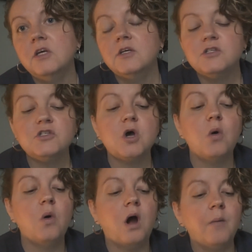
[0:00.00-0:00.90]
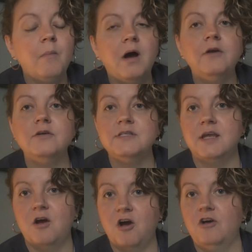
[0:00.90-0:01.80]
So our modern day
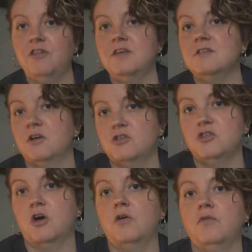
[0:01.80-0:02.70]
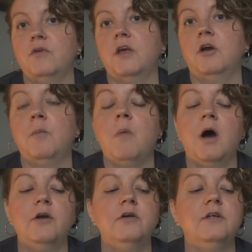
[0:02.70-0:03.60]
hearth is our stove, and our
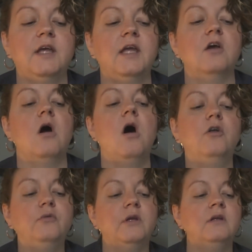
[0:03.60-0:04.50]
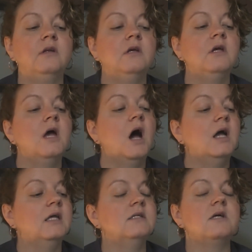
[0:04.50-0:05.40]
modern day cauldron
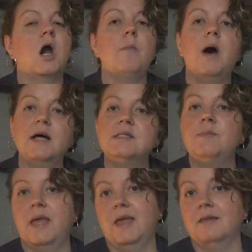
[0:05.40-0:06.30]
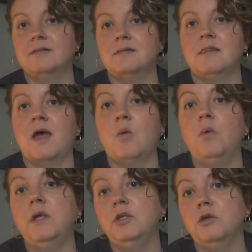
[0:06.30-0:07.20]
is our pots and pans that
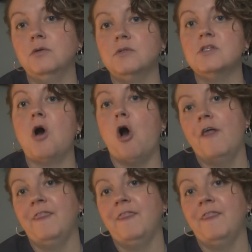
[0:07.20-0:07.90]
we use on